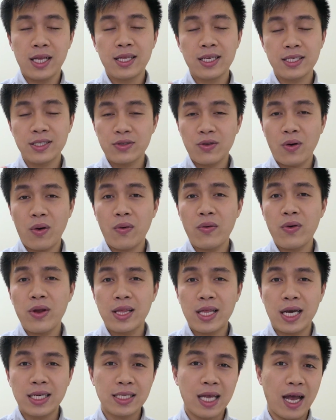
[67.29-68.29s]
The
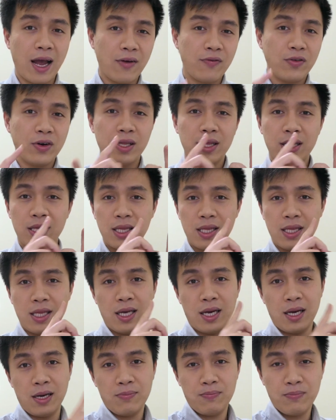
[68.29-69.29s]
story that have
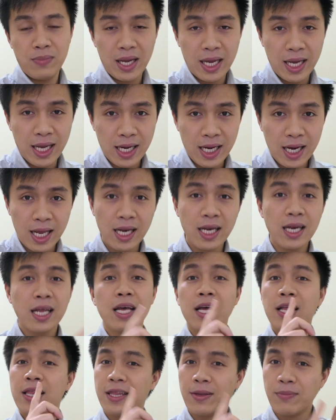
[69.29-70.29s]
the beginning,
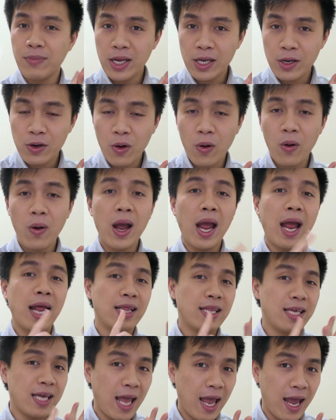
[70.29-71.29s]
the middle,
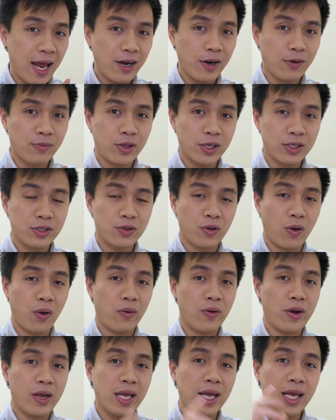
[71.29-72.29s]
and the end of the
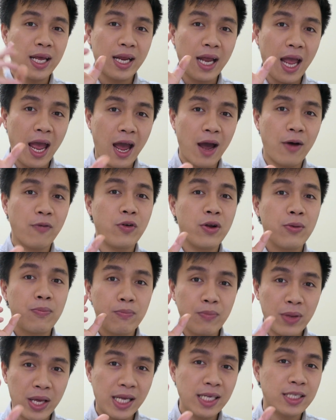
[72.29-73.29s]
story in every
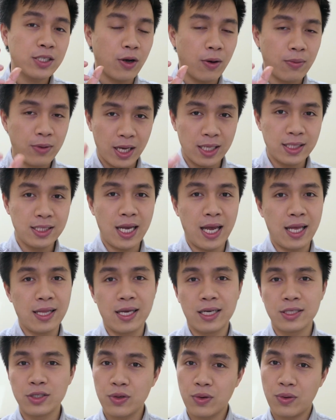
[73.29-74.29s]
piece of
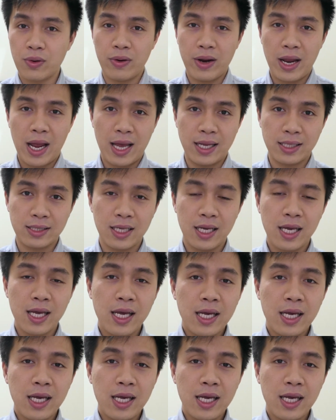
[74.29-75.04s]
content that you create.